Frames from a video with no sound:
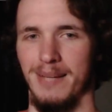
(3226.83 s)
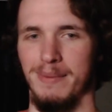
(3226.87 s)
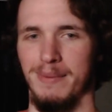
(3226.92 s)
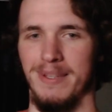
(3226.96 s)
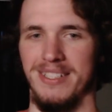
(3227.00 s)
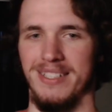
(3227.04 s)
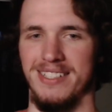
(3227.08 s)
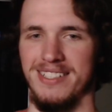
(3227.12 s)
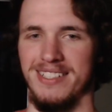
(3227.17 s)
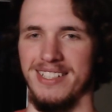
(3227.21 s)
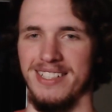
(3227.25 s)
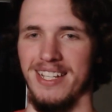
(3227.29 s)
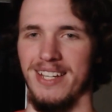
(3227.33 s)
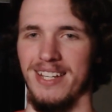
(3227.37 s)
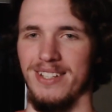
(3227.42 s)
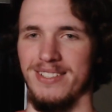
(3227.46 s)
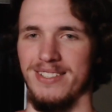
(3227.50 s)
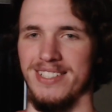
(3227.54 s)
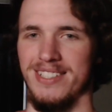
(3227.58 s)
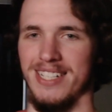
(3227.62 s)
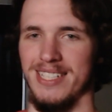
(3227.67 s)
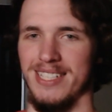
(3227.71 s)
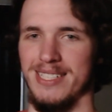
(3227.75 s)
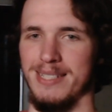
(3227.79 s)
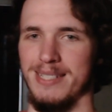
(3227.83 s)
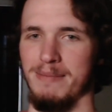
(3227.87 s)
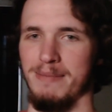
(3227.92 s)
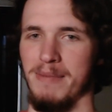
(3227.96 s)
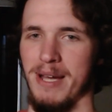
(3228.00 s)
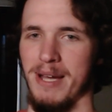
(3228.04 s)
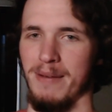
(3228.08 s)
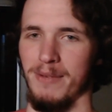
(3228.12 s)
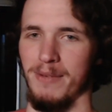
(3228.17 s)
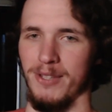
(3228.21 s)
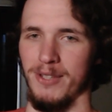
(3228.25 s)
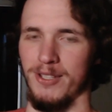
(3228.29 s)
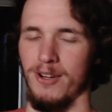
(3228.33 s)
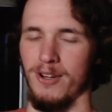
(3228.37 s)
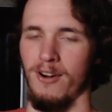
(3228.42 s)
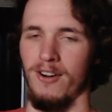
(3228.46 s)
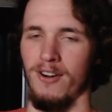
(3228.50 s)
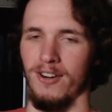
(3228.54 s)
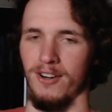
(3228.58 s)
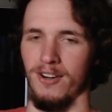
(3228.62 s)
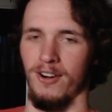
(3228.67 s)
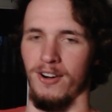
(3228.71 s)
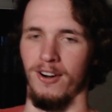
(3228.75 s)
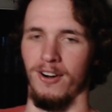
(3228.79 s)
was about to say, he says the man with
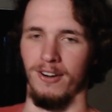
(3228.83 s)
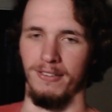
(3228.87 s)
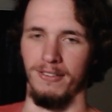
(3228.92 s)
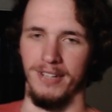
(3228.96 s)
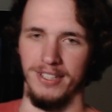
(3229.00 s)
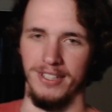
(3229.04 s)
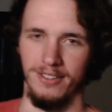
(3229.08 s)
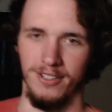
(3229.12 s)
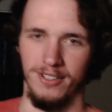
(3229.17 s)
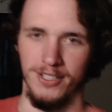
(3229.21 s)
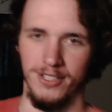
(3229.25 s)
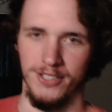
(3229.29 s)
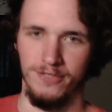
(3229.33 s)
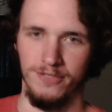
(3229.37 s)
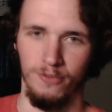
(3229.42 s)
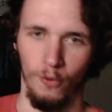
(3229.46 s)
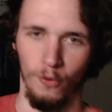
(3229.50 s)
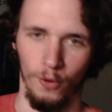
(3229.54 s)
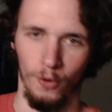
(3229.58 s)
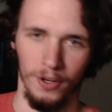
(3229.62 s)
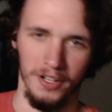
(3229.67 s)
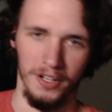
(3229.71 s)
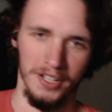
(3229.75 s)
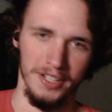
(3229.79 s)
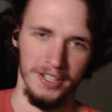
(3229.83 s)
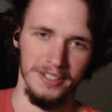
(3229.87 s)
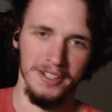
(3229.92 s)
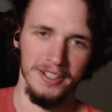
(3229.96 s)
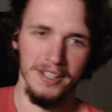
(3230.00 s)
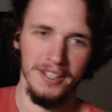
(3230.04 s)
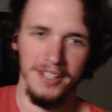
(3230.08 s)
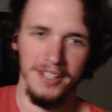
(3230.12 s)
Carhartt written on his forehead.